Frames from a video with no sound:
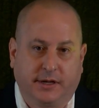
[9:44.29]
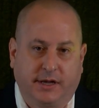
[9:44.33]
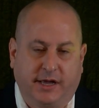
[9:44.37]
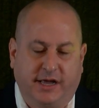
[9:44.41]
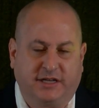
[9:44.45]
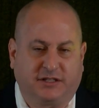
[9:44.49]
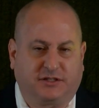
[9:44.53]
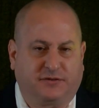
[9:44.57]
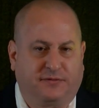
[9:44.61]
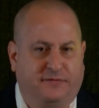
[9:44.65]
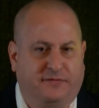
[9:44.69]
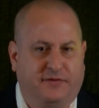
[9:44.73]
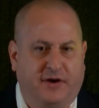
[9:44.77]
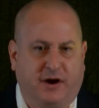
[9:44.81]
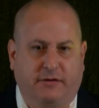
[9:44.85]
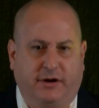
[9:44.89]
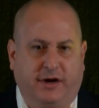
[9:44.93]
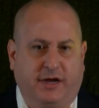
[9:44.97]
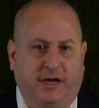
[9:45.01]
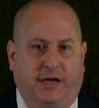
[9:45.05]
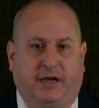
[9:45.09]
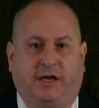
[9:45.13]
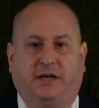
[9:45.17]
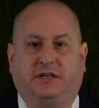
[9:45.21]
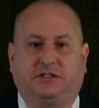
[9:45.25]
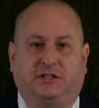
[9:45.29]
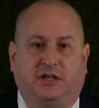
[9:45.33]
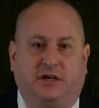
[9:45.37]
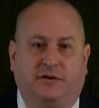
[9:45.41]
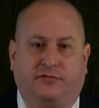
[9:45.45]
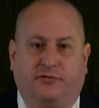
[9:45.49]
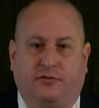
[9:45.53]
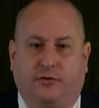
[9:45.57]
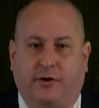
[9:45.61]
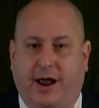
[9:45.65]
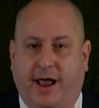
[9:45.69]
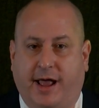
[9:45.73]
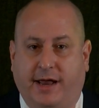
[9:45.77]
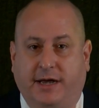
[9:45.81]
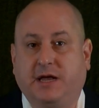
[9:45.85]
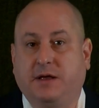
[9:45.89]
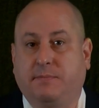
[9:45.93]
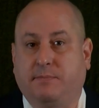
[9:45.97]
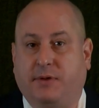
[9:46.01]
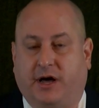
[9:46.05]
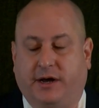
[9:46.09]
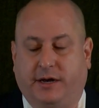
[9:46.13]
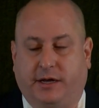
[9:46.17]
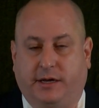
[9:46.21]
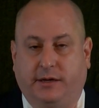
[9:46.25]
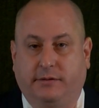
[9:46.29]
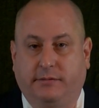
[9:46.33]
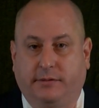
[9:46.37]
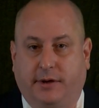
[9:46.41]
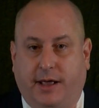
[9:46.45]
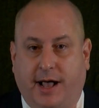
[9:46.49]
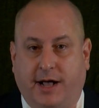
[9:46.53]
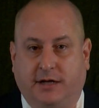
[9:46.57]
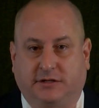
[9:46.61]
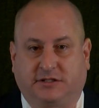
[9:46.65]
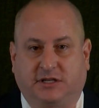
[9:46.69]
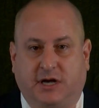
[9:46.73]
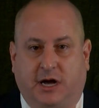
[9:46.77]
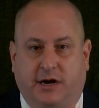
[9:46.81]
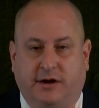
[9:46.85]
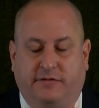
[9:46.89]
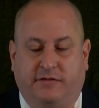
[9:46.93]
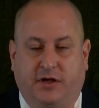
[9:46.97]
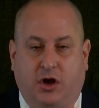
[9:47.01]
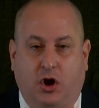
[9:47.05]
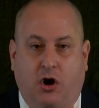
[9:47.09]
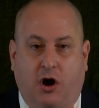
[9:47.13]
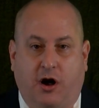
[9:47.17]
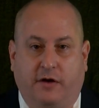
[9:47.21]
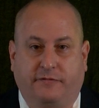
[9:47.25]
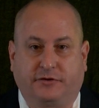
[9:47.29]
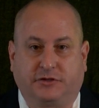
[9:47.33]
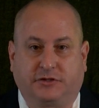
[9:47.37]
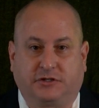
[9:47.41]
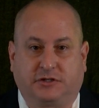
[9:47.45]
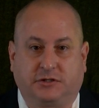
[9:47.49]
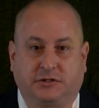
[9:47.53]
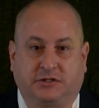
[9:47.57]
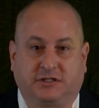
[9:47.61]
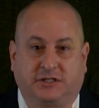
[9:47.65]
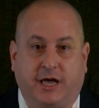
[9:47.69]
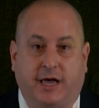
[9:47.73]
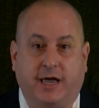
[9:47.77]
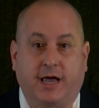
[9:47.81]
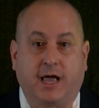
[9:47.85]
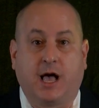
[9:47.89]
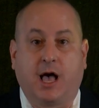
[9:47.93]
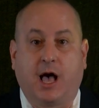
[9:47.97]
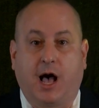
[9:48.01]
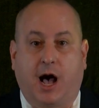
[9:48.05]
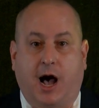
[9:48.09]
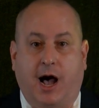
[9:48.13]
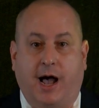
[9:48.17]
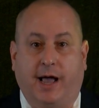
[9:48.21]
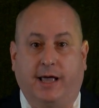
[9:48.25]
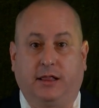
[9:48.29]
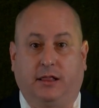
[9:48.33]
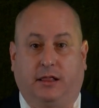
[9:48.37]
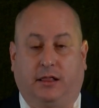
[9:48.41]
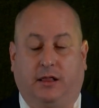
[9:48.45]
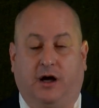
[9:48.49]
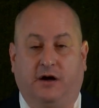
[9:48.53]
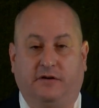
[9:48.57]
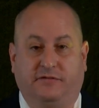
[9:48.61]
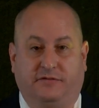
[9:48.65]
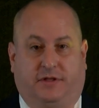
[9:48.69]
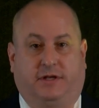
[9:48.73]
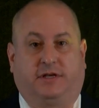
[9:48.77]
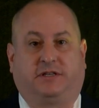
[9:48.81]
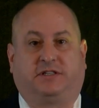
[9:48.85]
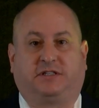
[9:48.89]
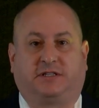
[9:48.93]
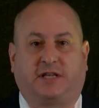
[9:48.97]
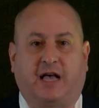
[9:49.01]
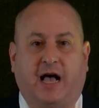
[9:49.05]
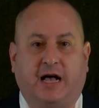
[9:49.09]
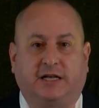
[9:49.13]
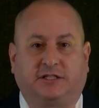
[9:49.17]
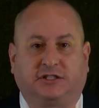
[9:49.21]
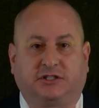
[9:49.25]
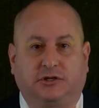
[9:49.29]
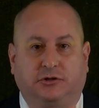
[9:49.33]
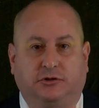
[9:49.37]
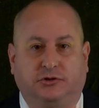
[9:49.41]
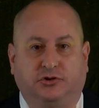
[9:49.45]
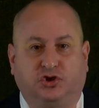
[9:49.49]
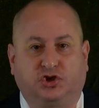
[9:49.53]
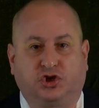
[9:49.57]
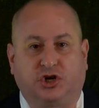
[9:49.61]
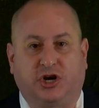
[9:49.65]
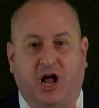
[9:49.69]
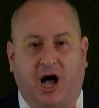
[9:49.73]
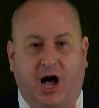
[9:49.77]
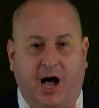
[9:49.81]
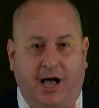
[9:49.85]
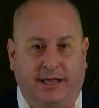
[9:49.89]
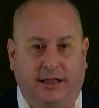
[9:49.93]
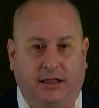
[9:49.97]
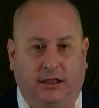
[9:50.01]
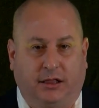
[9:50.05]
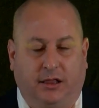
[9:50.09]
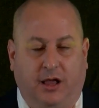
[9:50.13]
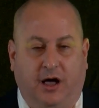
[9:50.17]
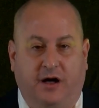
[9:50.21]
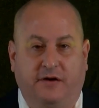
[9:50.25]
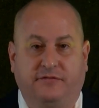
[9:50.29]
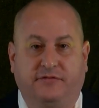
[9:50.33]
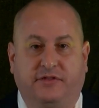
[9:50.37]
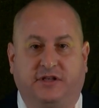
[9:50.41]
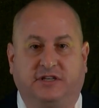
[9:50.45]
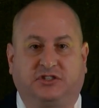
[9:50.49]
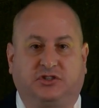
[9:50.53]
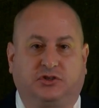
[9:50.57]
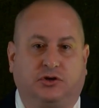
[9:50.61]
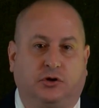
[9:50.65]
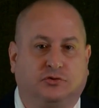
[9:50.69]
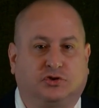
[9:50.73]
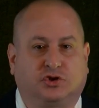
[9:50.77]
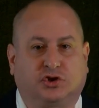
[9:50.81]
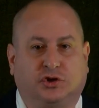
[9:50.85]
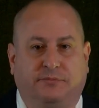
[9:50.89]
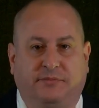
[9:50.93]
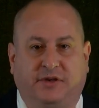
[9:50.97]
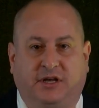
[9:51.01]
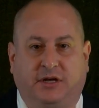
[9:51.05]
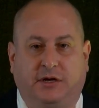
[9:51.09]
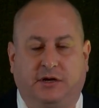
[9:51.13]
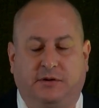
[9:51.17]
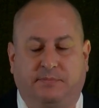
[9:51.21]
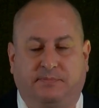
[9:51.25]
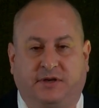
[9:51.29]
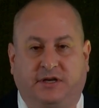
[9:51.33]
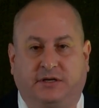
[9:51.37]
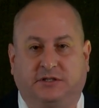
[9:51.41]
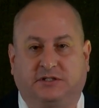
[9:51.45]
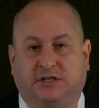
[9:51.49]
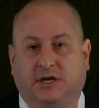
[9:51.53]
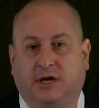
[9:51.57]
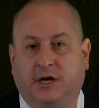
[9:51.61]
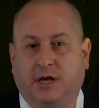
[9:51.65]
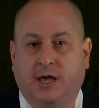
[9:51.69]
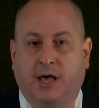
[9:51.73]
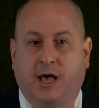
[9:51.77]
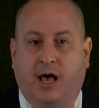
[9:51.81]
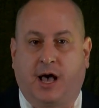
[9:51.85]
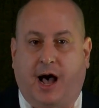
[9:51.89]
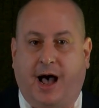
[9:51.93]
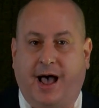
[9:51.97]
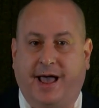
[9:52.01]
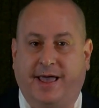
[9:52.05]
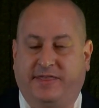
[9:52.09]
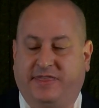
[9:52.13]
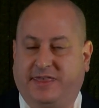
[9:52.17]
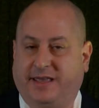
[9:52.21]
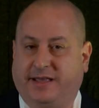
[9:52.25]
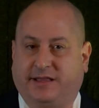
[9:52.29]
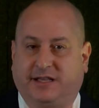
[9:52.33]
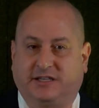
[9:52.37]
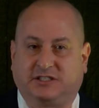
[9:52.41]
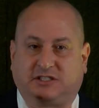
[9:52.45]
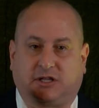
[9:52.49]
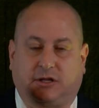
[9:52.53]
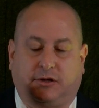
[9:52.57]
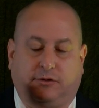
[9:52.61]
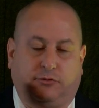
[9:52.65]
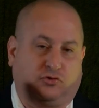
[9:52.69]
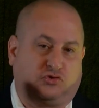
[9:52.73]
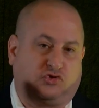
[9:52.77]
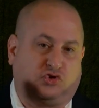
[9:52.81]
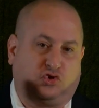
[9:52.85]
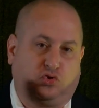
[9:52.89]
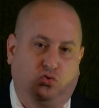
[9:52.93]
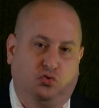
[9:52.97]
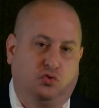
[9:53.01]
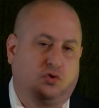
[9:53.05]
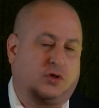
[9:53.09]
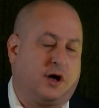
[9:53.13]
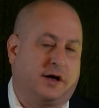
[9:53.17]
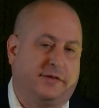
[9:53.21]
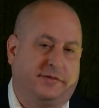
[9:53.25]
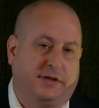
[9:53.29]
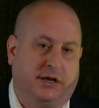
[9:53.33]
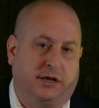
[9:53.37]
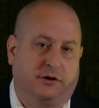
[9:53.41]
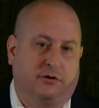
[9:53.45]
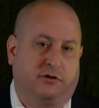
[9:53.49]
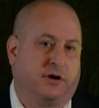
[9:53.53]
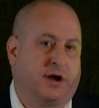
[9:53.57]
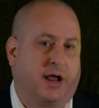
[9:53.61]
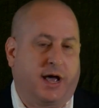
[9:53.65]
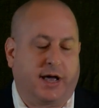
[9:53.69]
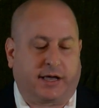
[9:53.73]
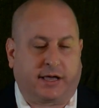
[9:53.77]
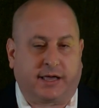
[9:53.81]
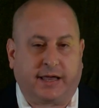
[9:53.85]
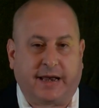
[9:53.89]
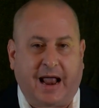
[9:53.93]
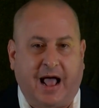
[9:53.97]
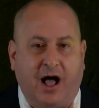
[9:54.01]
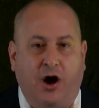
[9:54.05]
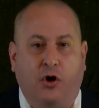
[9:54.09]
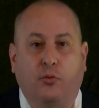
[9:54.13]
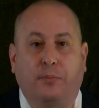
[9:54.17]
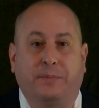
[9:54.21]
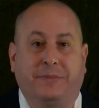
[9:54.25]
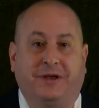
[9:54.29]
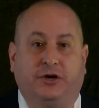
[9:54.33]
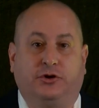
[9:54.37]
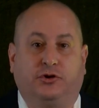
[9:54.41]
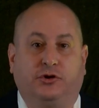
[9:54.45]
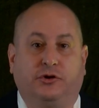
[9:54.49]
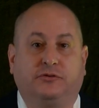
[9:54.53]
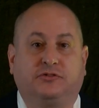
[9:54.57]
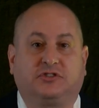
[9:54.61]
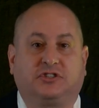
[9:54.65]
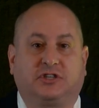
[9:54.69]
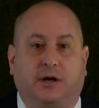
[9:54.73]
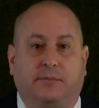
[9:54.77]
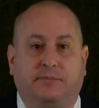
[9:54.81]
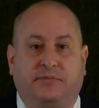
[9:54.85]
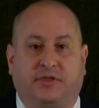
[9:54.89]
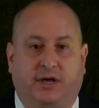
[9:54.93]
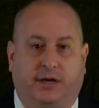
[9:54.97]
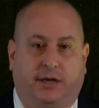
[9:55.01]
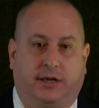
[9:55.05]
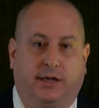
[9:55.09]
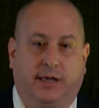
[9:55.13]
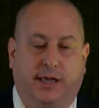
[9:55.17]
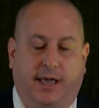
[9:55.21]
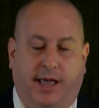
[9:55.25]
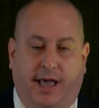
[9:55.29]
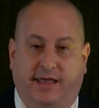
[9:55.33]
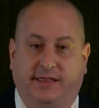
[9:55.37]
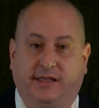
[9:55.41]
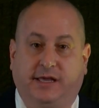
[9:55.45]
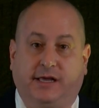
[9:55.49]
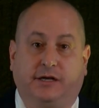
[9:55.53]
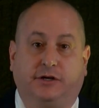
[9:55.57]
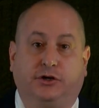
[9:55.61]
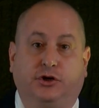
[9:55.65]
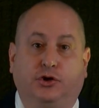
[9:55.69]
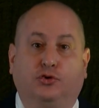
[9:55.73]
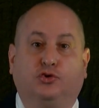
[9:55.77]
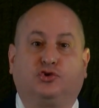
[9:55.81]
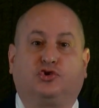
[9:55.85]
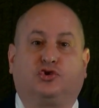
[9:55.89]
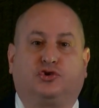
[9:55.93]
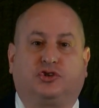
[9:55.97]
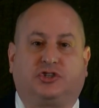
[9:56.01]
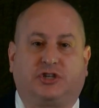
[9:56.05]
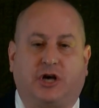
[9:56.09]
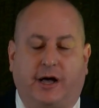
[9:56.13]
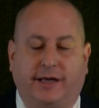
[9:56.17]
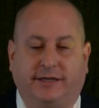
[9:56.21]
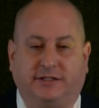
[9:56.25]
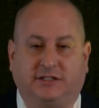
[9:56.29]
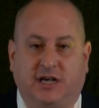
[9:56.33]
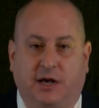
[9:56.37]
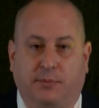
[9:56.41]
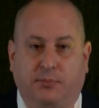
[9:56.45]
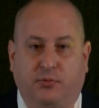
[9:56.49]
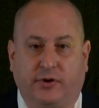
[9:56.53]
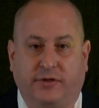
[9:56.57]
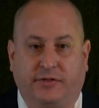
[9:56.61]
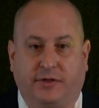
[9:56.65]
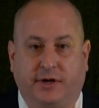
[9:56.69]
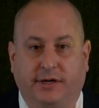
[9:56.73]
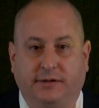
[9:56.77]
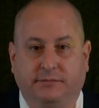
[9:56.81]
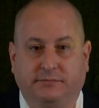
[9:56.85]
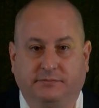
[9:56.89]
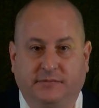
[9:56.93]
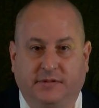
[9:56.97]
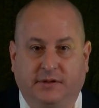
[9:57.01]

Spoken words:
It's very easy for anybody outside of the office to say, I love this SaaS solution. I love this social media piece. I think this little tool on the internet can help me do something. And the end user signs up with it.